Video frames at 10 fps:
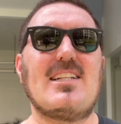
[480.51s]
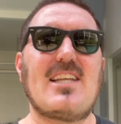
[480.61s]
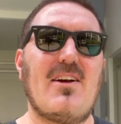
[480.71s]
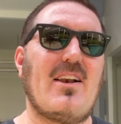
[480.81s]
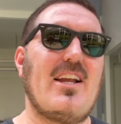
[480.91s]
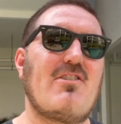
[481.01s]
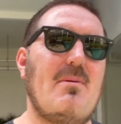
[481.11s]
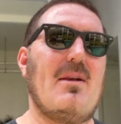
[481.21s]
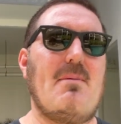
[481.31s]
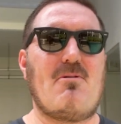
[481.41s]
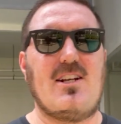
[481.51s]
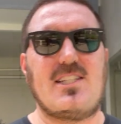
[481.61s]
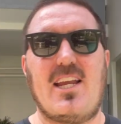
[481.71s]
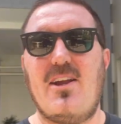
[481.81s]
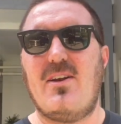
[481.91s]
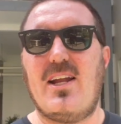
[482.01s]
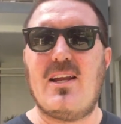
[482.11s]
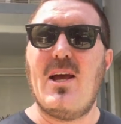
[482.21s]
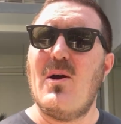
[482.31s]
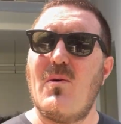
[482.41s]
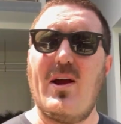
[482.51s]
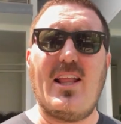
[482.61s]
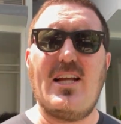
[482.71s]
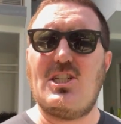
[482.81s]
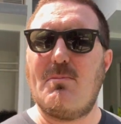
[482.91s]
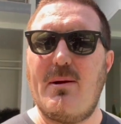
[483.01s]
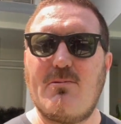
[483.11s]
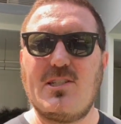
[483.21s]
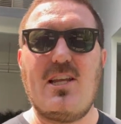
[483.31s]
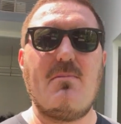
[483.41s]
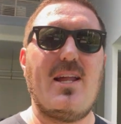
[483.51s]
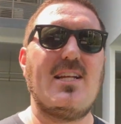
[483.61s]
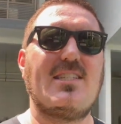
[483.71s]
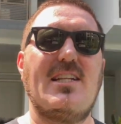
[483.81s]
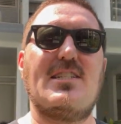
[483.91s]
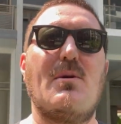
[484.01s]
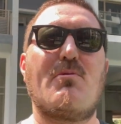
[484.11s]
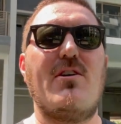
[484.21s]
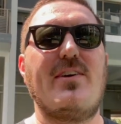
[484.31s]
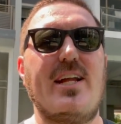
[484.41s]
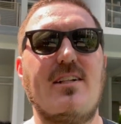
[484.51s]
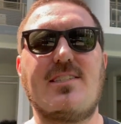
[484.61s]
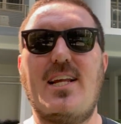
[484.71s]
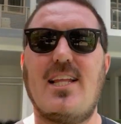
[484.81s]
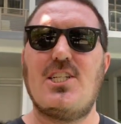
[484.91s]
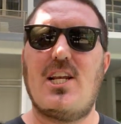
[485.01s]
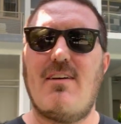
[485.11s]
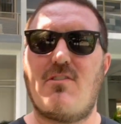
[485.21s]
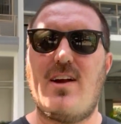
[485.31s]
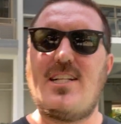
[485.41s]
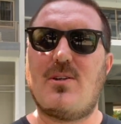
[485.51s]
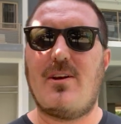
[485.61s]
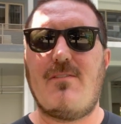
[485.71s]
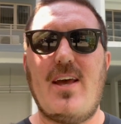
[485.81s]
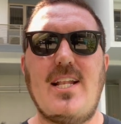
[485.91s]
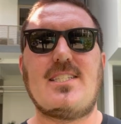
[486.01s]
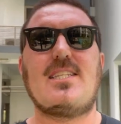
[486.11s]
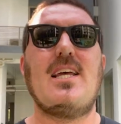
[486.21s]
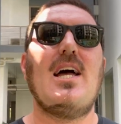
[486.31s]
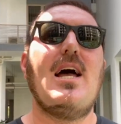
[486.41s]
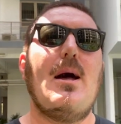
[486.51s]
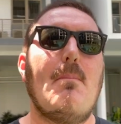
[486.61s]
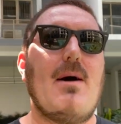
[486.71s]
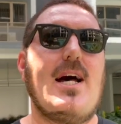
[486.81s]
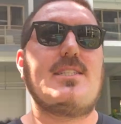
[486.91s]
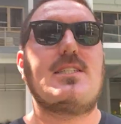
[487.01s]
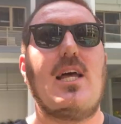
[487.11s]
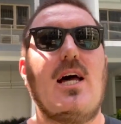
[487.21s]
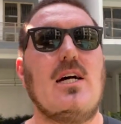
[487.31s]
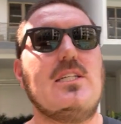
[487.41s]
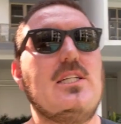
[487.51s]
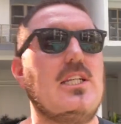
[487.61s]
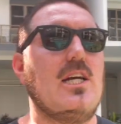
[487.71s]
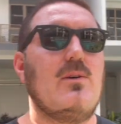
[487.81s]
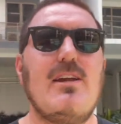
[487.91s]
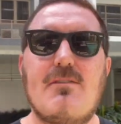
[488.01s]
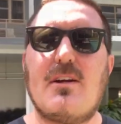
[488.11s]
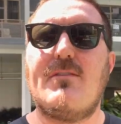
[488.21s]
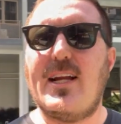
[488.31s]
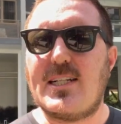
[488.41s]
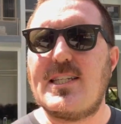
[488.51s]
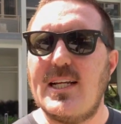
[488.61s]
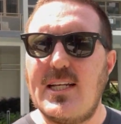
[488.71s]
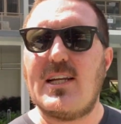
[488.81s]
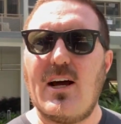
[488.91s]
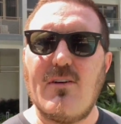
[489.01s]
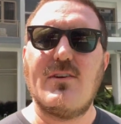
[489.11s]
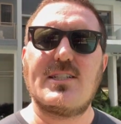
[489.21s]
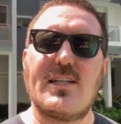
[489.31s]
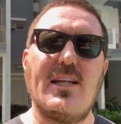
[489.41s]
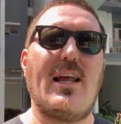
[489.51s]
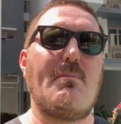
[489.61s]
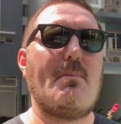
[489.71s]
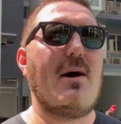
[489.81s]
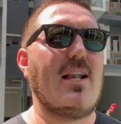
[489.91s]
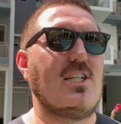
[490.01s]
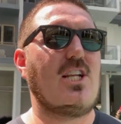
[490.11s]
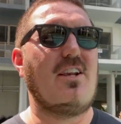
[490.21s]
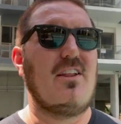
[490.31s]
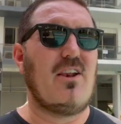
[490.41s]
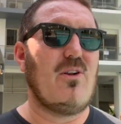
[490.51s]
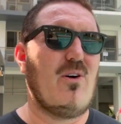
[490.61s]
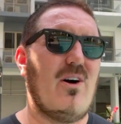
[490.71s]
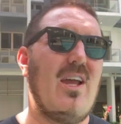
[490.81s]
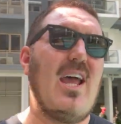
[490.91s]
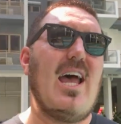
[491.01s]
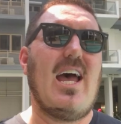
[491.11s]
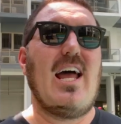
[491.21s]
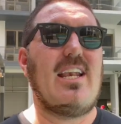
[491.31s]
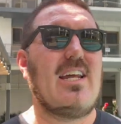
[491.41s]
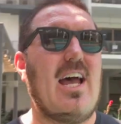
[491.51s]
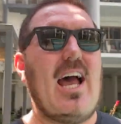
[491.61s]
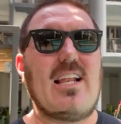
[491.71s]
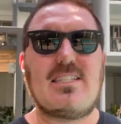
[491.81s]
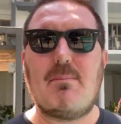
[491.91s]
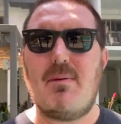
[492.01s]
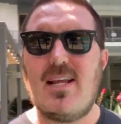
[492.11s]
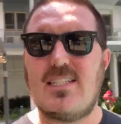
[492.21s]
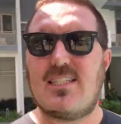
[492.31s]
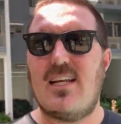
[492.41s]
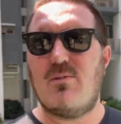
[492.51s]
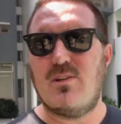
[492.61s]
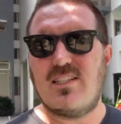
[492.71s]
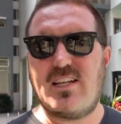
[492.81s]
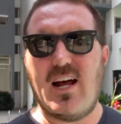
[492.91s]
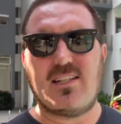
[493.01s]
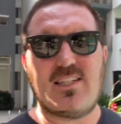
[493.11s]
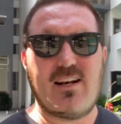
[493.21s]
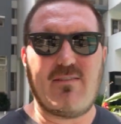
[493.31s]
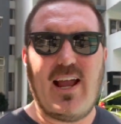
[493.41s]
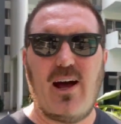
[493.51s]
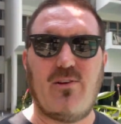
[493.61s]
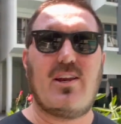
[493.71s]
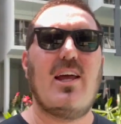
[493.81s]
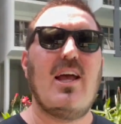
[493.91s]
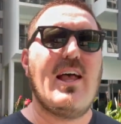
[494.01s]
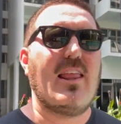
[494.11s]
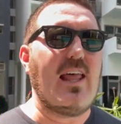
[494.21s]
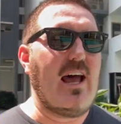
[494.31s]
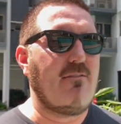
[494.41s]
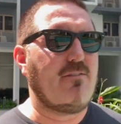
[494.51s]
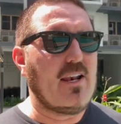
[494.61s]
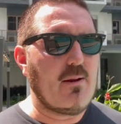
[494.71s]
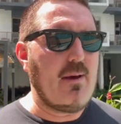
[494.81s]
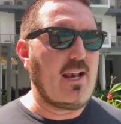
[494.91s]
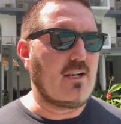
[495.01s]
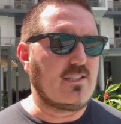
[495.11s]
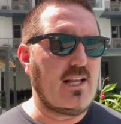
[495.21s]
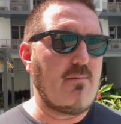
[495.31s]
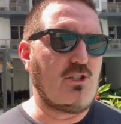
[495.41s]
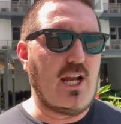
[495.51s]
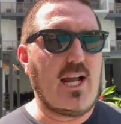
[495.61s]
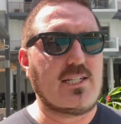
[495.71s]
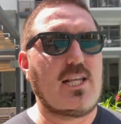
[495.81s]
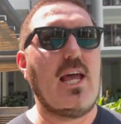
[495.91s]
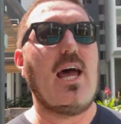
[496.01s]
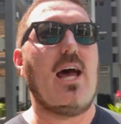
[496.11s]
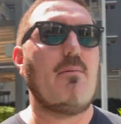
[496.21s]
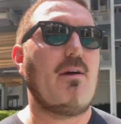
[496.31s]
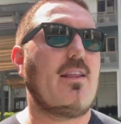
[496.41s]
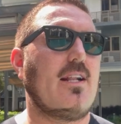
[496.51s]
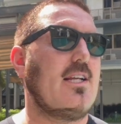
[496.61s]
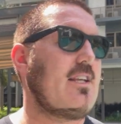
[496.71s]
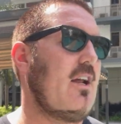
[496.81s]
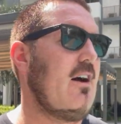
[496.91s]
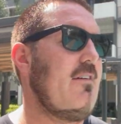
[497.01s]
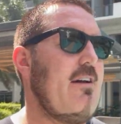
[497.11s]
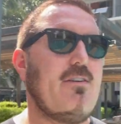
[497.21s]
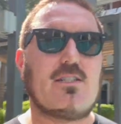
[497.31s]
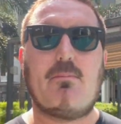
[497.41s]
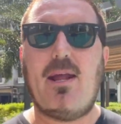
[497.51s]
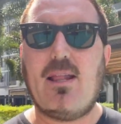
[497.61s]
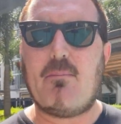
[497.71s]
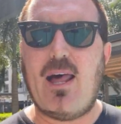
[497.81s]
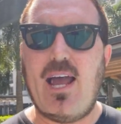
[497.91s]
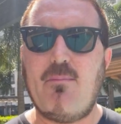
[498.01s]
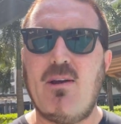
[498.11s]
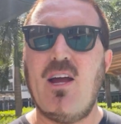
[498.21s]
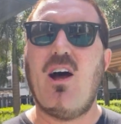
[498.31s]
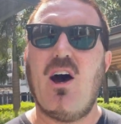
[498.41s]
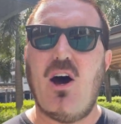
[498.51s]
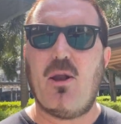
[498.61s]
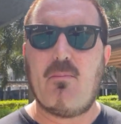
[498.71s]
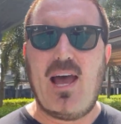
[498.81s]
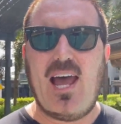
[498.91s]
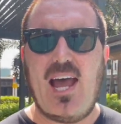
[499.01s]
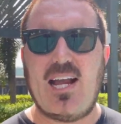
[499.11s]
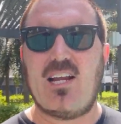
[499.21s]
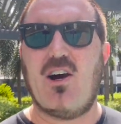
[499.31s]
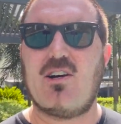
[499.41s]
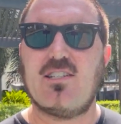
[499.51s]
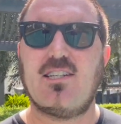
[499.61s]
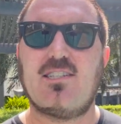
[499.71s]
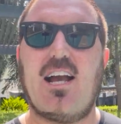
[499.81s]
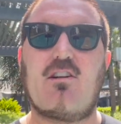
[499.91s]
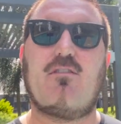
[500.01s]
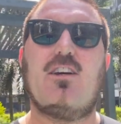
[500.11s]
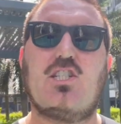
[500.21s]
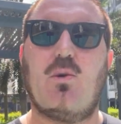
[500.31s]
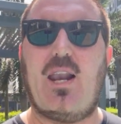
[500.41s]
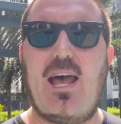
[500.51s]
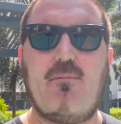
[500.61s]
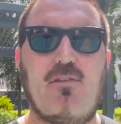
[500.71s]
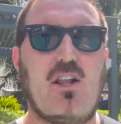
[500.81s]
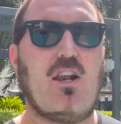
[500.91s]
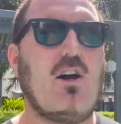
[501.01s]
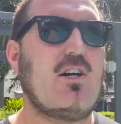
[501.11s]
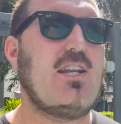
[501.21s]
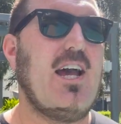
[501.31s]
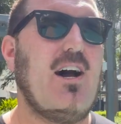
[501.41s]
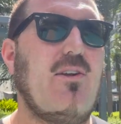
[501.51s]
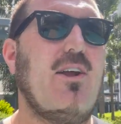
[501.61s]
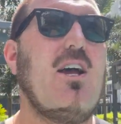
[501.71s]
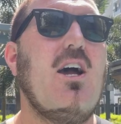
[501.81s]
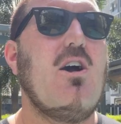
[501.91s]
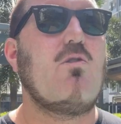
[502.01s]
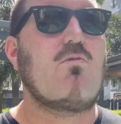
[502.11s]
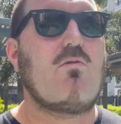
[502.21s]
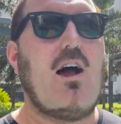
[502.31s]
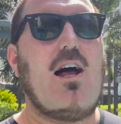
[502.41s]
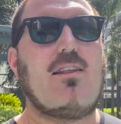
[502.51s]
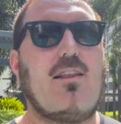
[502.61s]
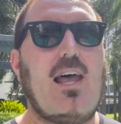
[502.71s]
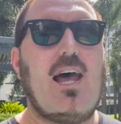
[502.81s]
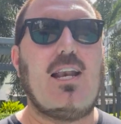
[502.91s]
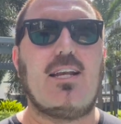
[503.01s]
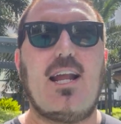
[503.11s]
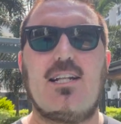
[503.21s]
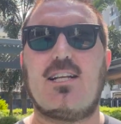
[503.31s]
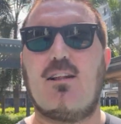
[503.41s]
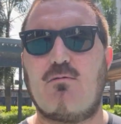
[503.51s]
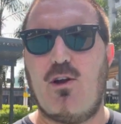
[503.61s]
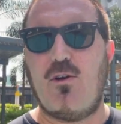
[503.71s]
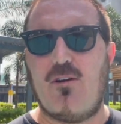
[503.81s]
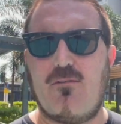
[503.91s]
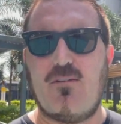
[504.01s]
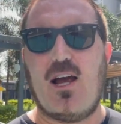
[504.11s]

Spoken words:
totally criminally prosecuted, where they should be presumed innocent until proven guilty. They should have a right to a defense, but if convicted, obviously they'd be punished under the law. And Alison Pearson was dancing around that fundamental subject. I think there's a lot of effort to pin the blame on Matt Hancock as a sacrificial lamb for the lockdown, rather than get to the root of